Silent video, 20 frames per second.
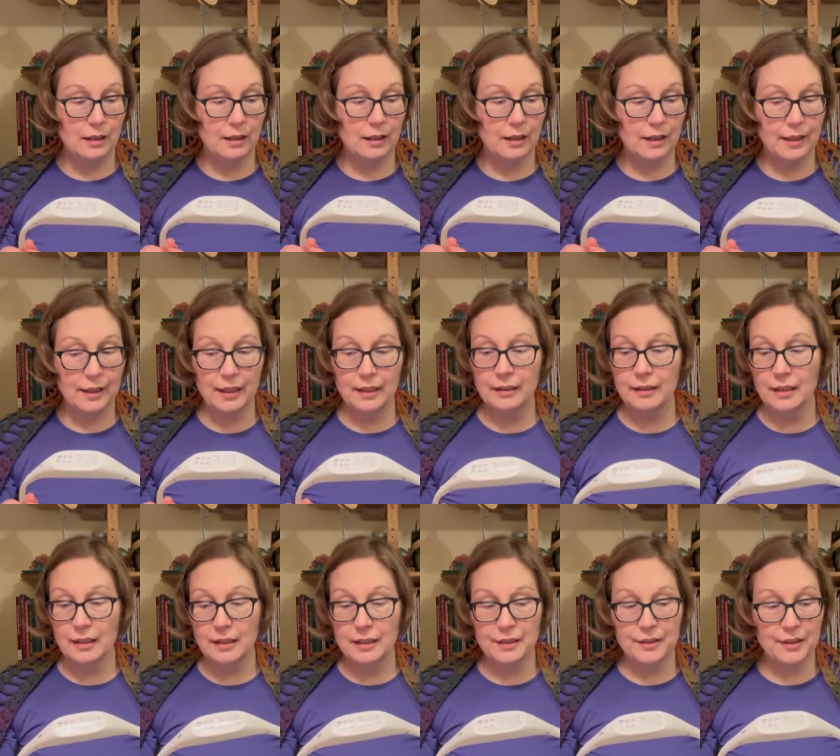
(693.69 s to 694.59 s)
think
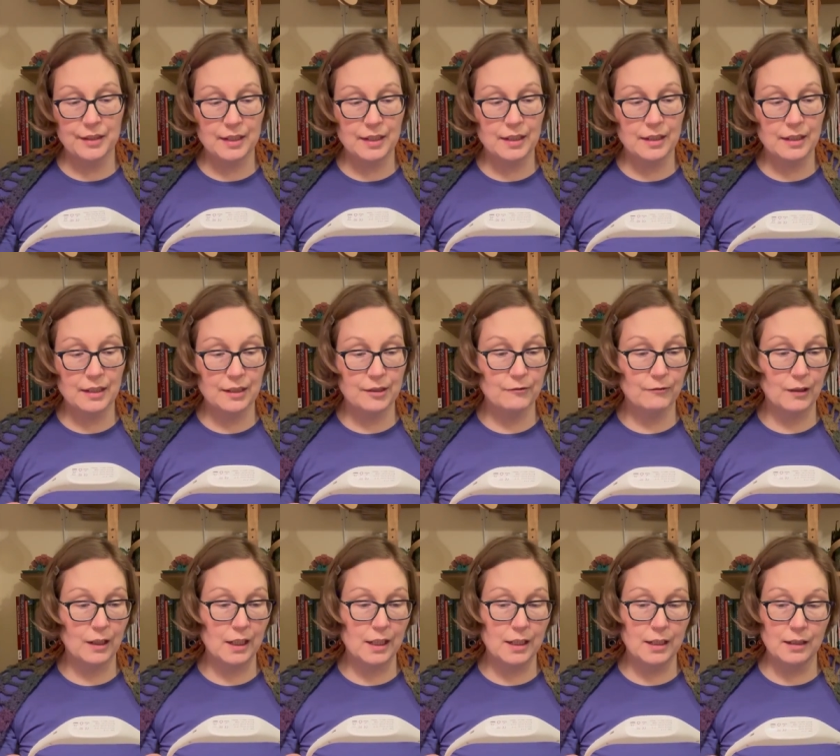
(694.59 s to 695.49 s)
that it's
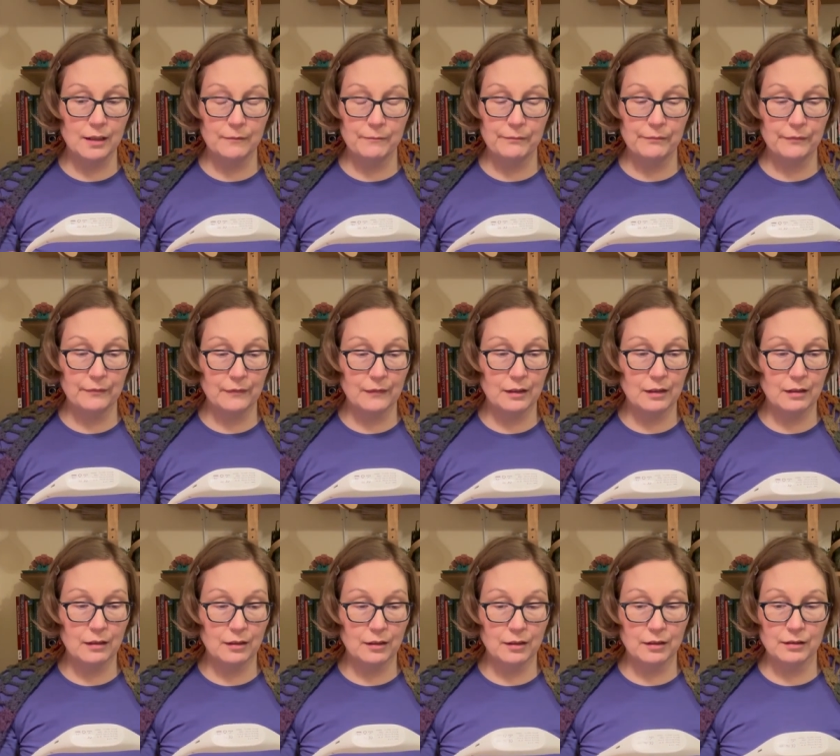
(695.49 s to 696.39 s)
really
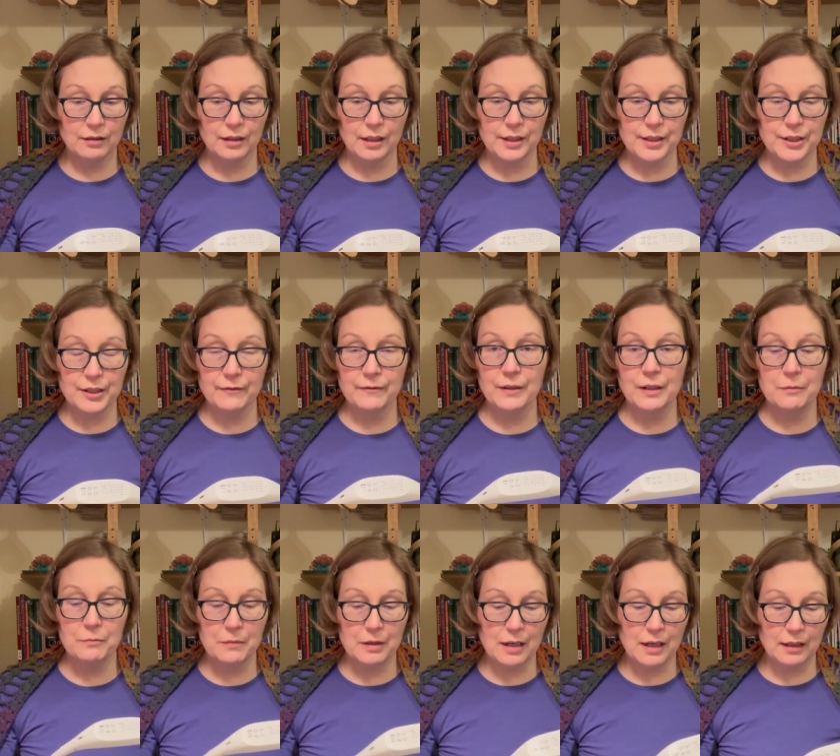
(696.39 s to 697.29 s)
nice of
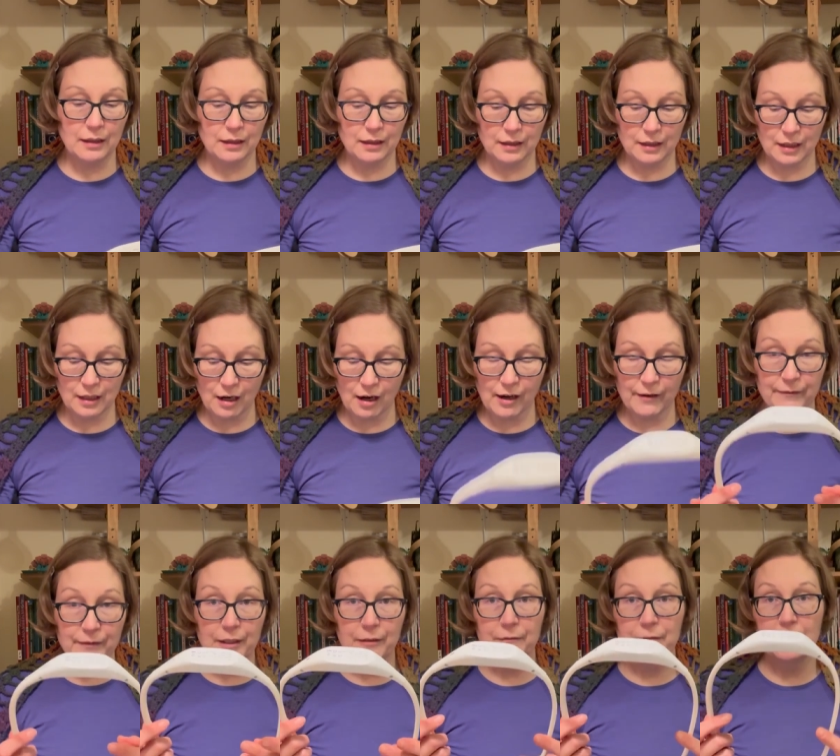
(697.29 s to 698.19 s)
him, and I've
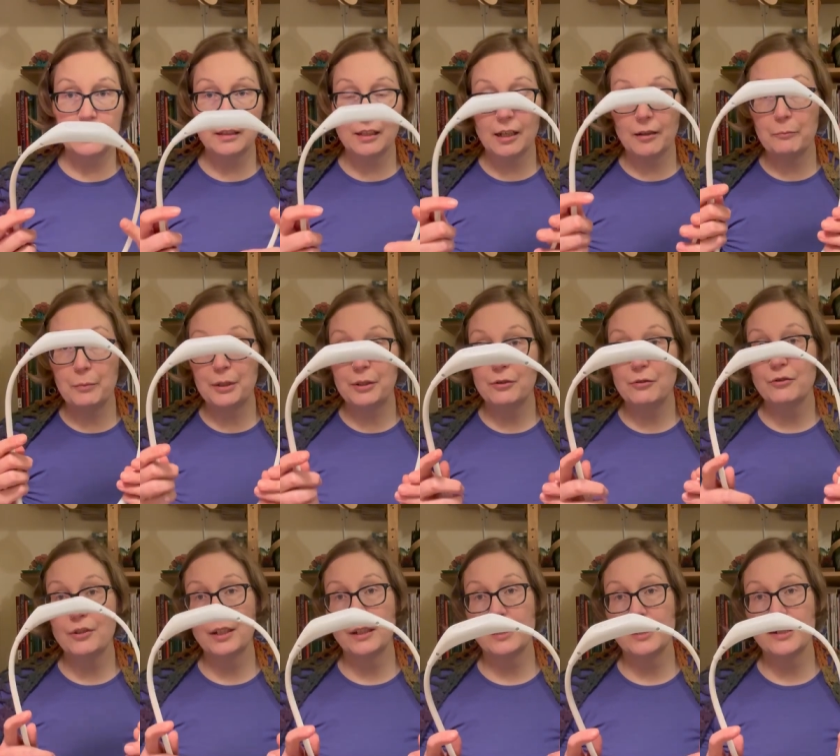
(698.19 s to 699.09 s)
been
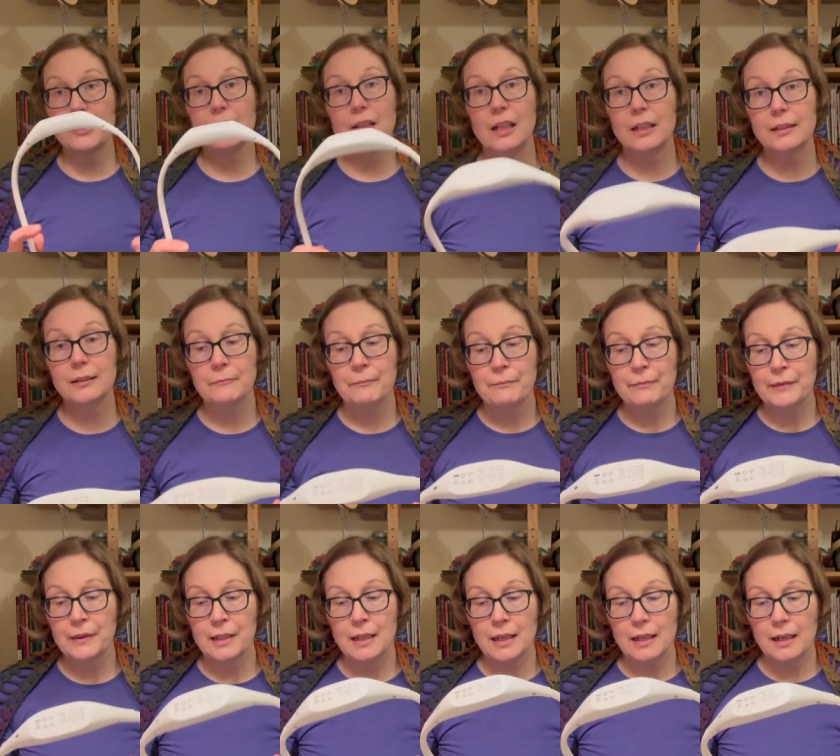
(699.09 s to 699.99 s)
using this a lot.
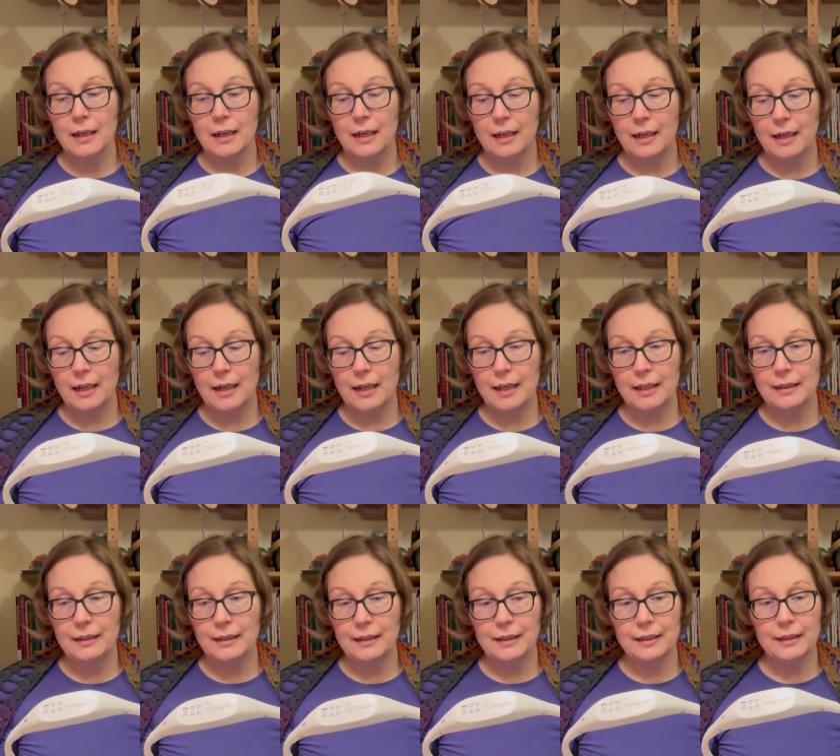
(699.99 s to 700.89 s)

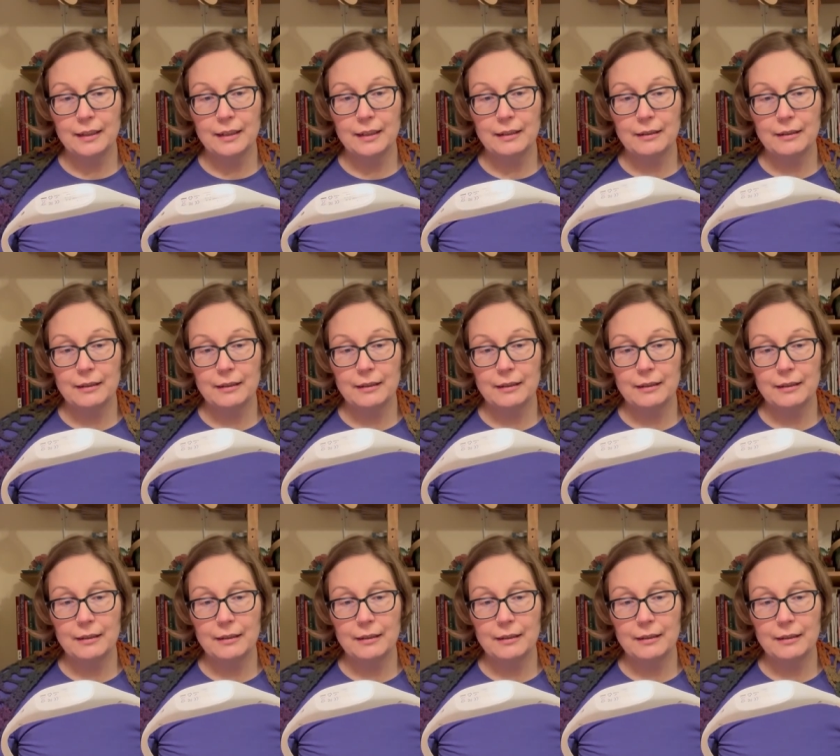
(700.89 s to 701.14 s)
And